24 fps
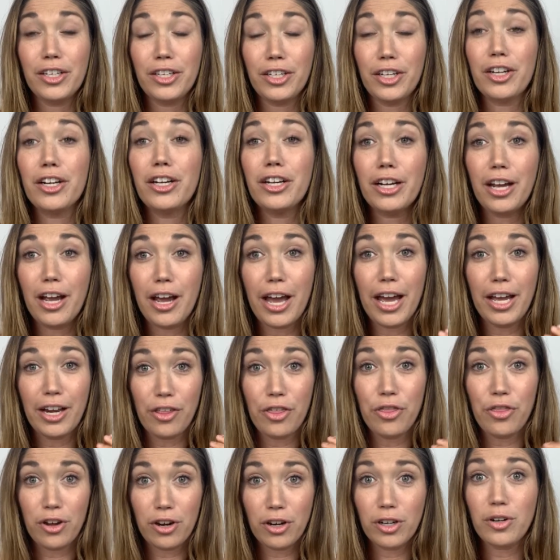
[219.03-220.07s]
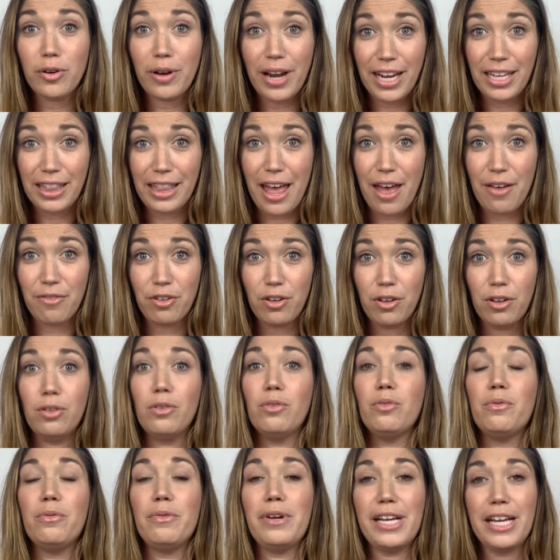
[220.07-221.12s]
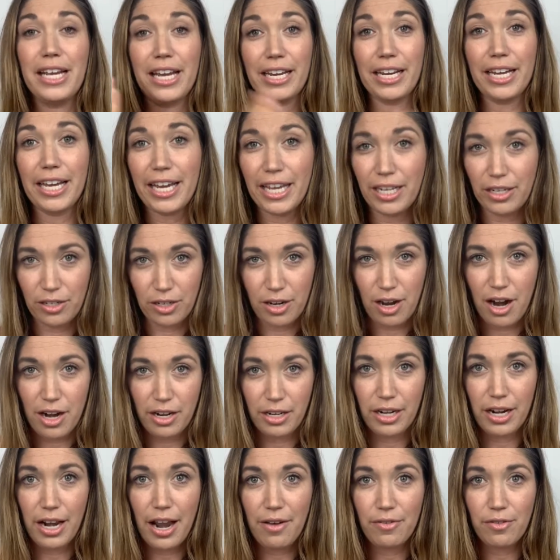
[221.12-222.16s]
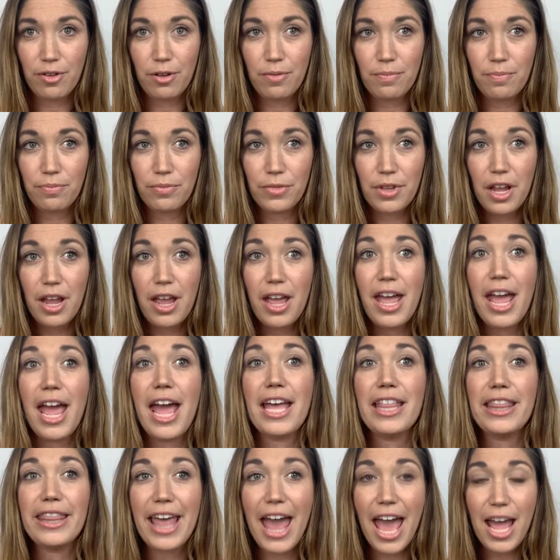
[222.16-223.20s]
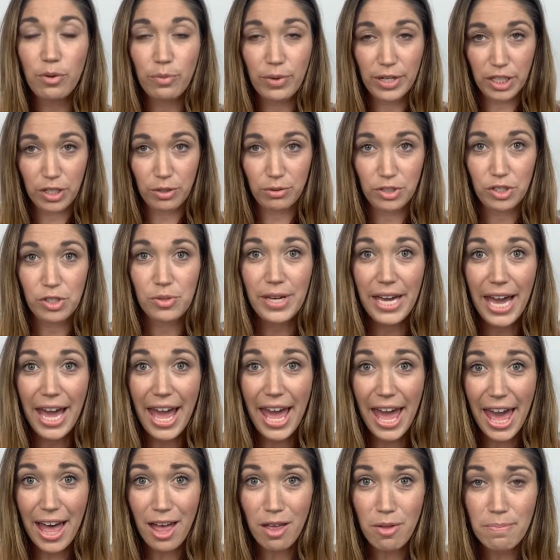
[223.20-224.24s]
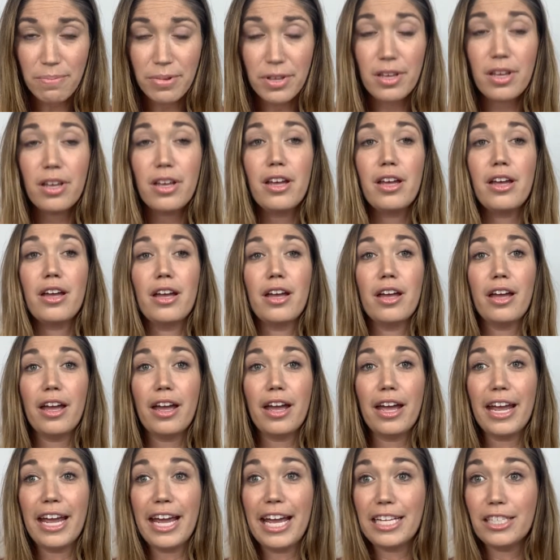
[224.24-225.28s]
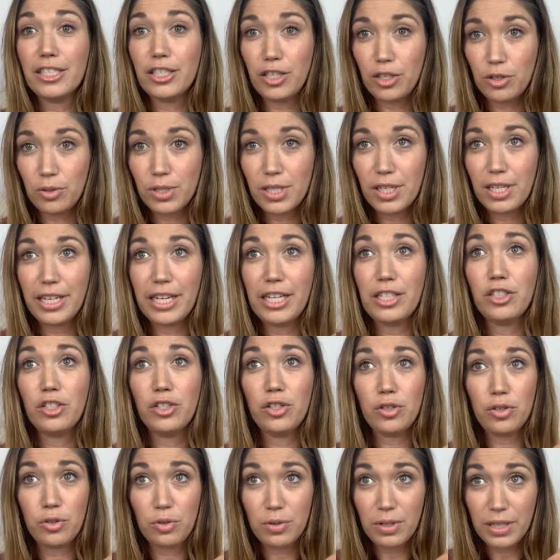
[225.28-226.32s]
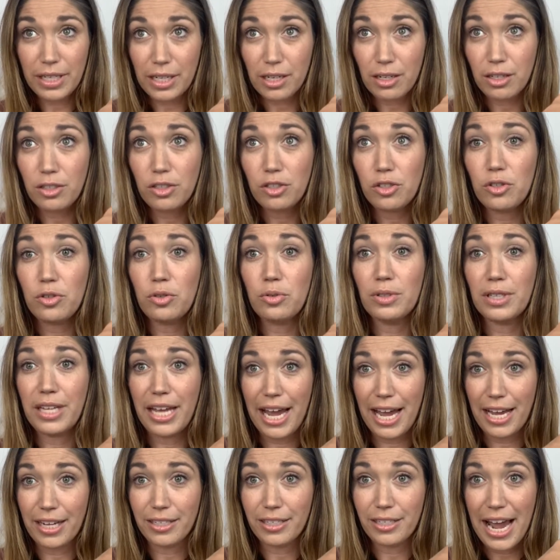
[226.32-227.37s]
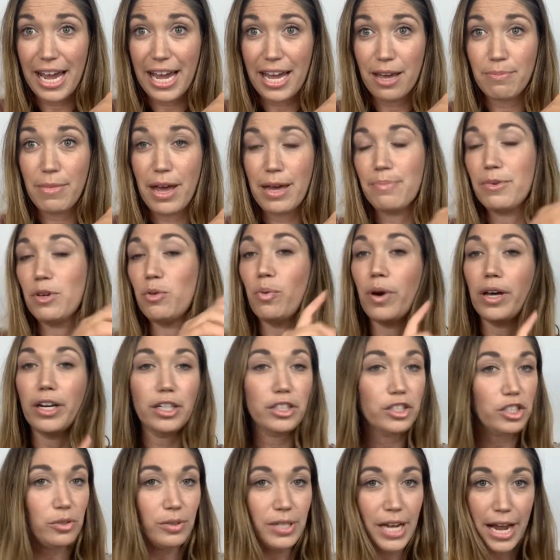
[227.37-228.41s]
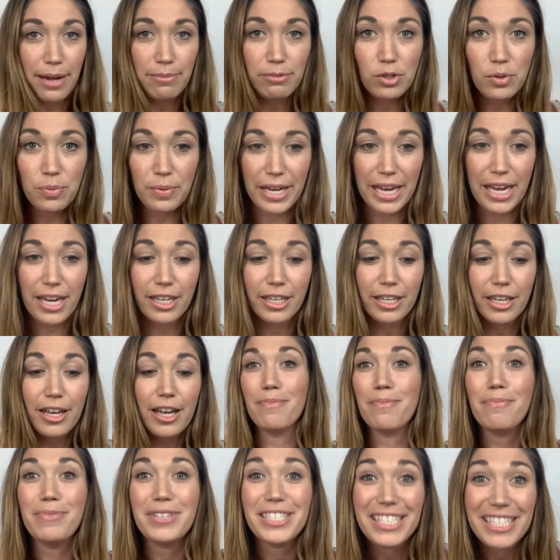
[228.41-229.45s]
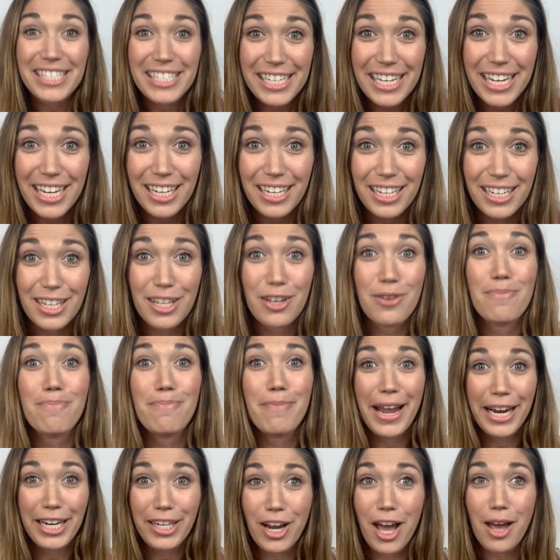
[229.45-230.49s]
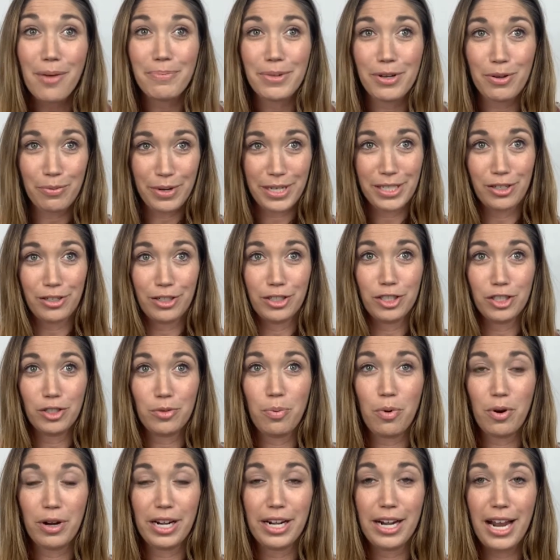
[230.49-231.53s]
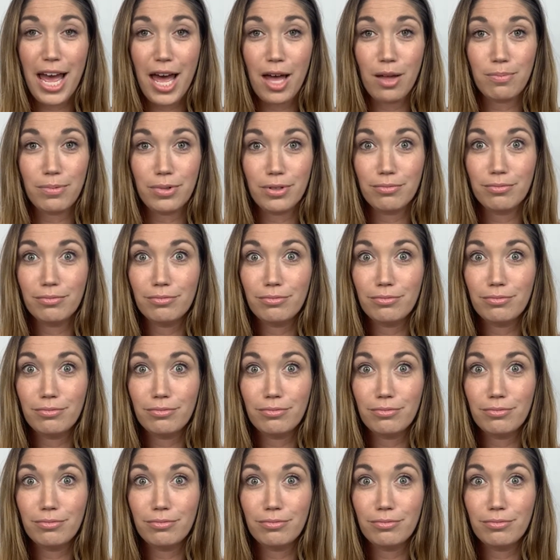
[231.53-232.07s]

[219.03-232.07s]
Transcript: you're at a 3rd grade level reading at a kindergarten level. And then when you do get help, it's usually too little too late, right? It might be 1 or 2 times a week, still might not be research supported help,